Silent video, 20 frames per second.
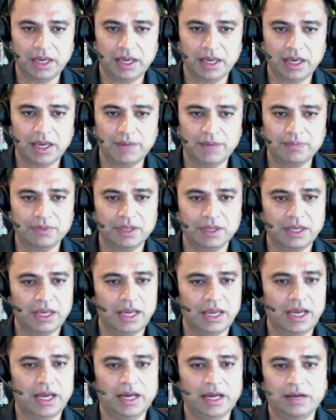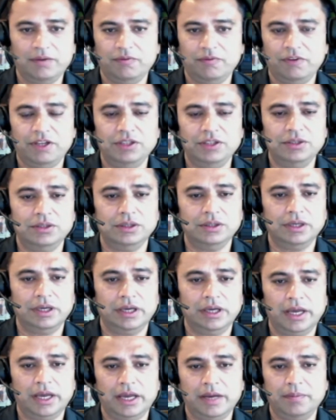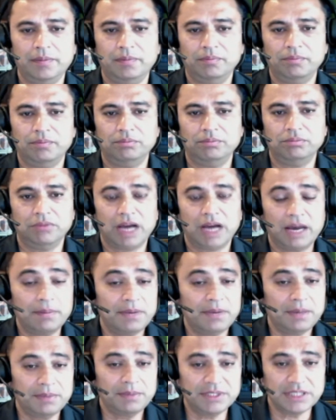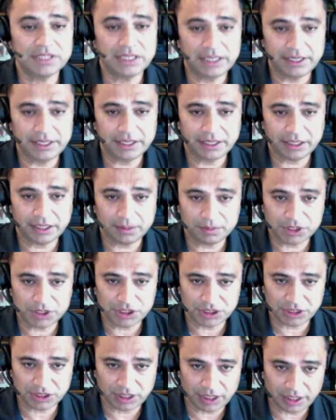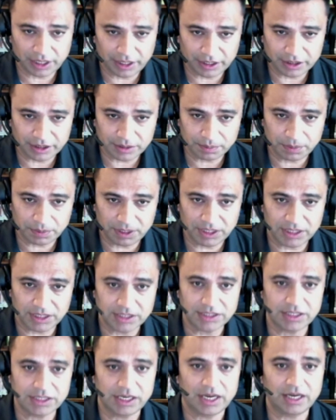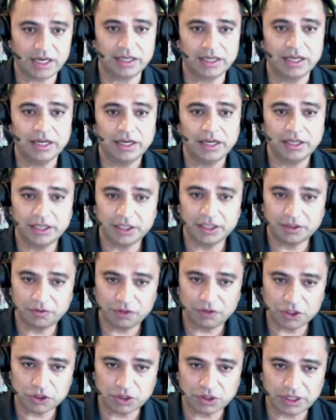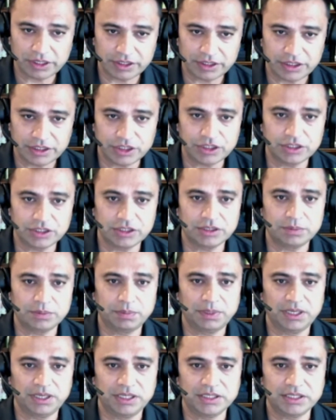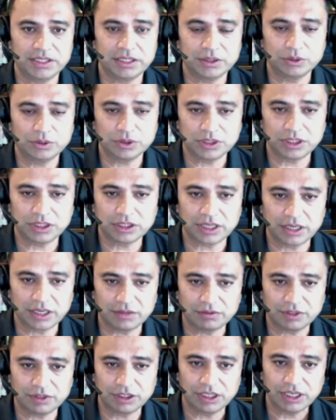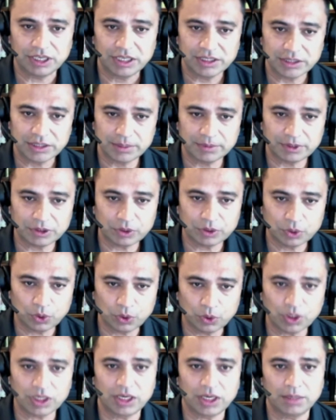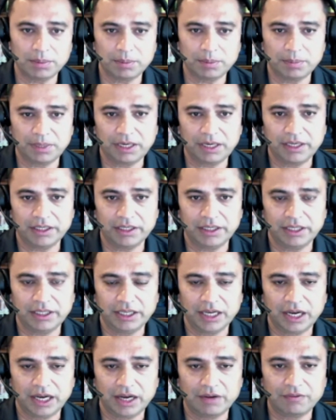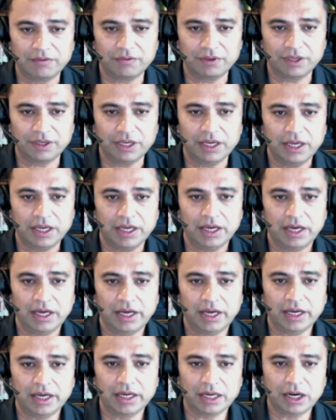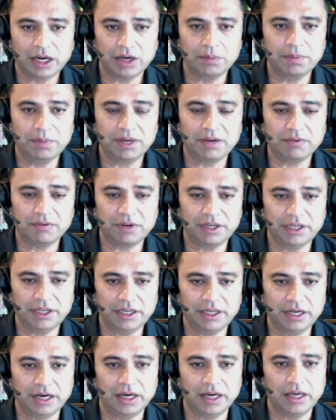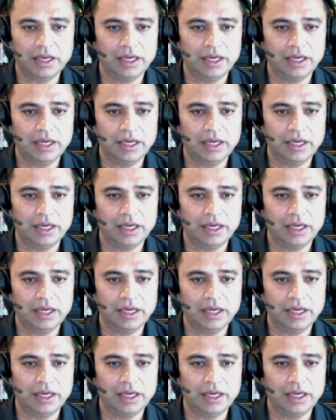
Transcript: And and when you and I B M is a leader in machine learning space and data virtualization space, and those are kind of the some of the core capability of uh, uh, Cloud Pak for data.